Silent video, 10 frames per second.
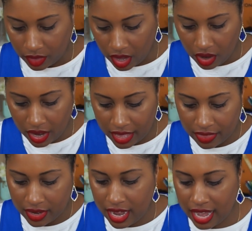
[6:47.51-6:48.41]
All right,
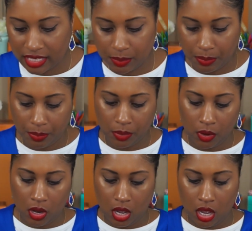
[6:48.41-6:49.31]
the next
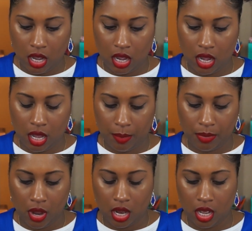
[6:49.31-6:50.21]

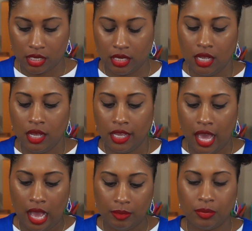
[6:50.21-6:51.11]
product
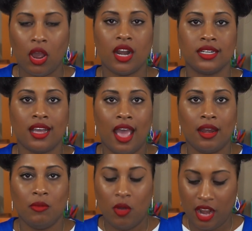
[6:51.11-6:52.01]

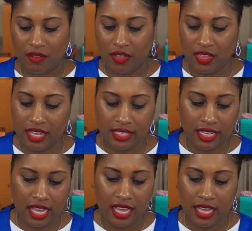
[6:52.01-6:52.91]
item, whatever. This
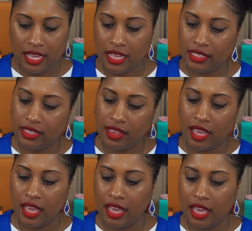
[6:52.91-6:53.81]
is
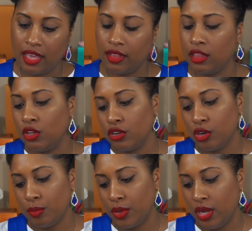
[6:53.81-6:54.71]
the
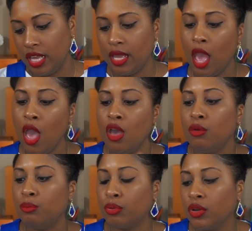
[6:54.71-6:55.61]
Lunar Beauty
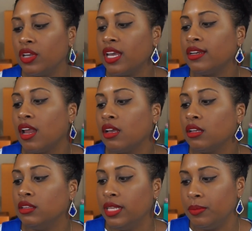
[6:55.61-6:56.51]
Brilliant
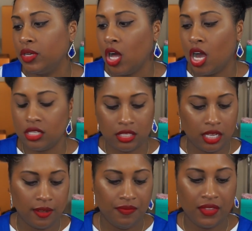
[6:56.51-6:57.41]
Lip Gloss.
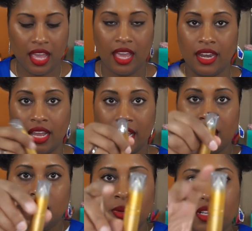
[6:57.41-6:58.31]
And
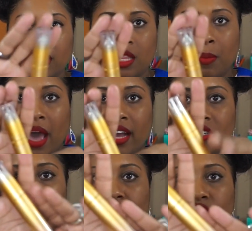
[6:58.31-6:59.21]
here's what it looks like. The
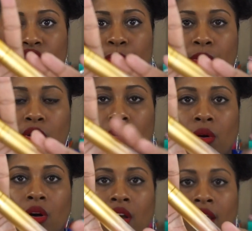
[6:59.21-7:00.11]
packaging's super
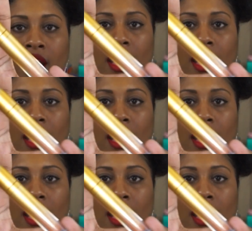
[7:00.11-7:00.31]
cool.